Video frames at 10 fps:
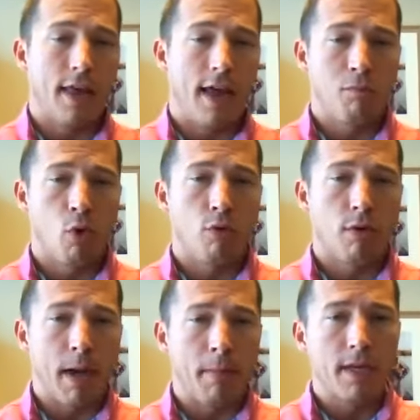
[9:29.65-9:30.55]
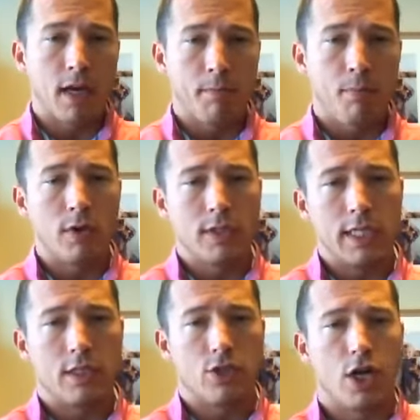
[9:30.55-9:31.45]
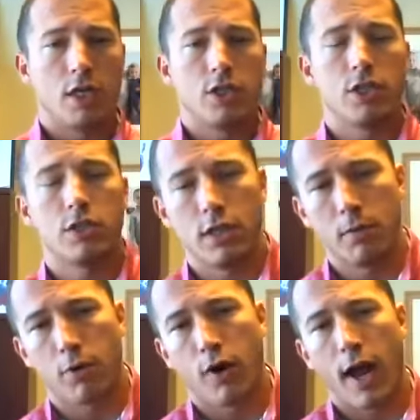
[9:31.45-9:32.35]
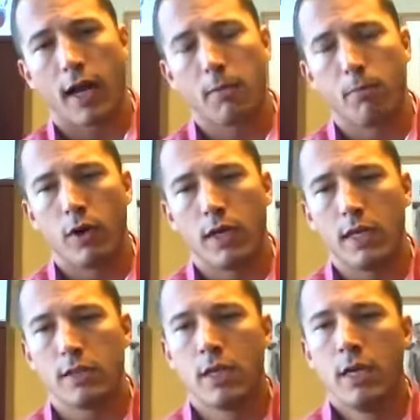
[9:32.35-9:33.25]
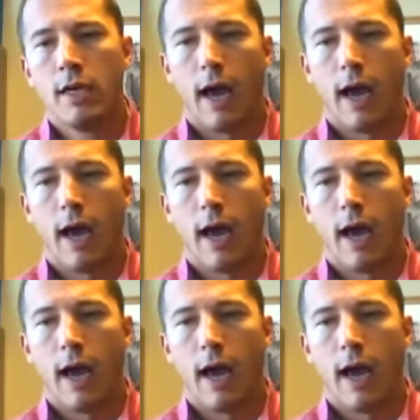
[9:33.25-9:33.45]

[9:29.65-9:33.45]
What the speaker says: They have more Republican appointees as judges than Democratic appointees.